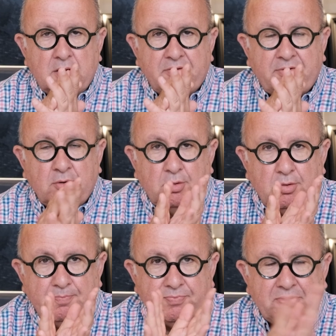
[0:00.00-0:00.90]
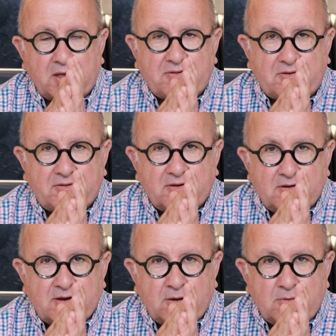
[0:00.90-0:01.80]
So nice to sit
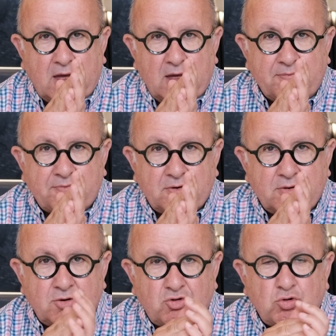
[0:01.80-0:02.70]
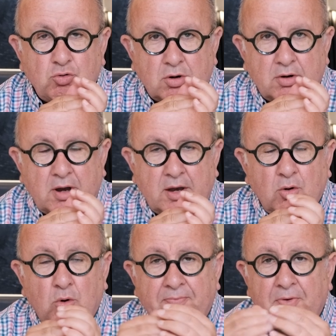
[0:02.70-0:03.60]
down after the tour, and
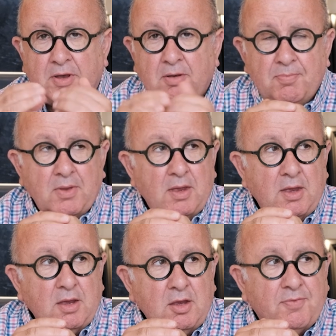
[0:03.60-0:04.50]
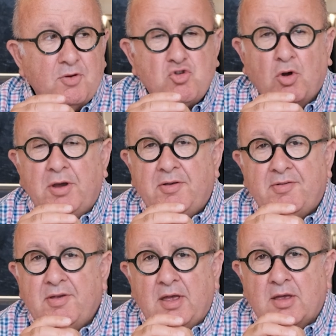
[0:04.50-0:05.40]
hopefully you've enjoyed
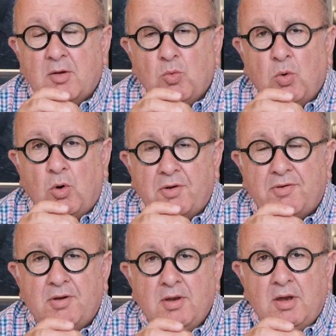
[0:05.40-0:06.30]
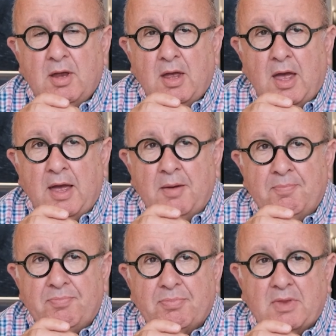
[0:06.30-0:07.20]
seeing what
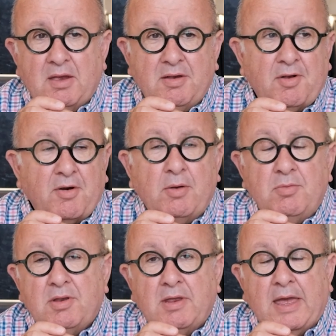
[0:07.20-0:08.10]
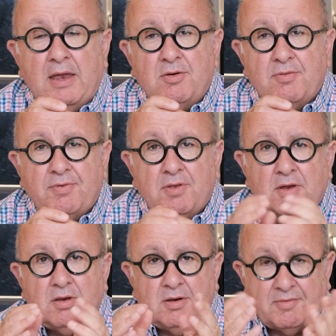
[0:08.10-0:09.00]
is around at the end of
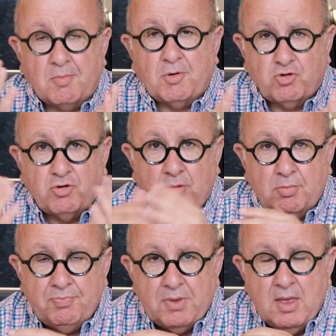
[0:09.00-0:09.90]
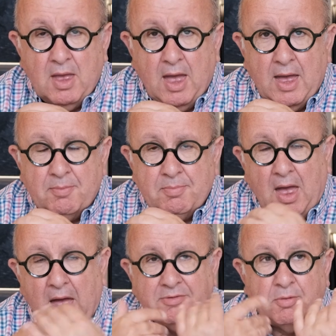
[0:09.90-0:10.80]
the summer show.
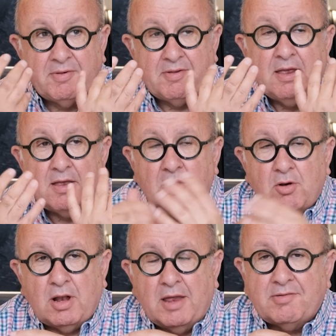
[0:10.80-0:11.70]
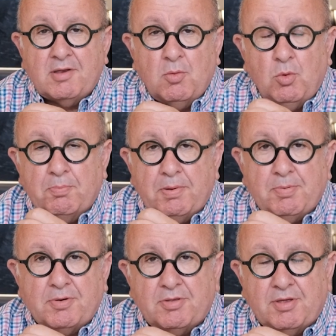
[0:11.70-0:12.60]
As I was saying, the last thing I want
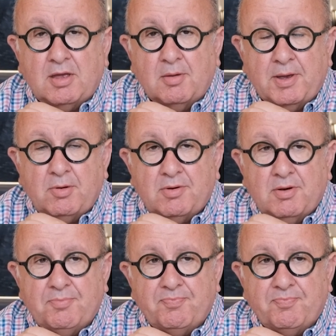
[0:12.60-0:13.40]
people to think about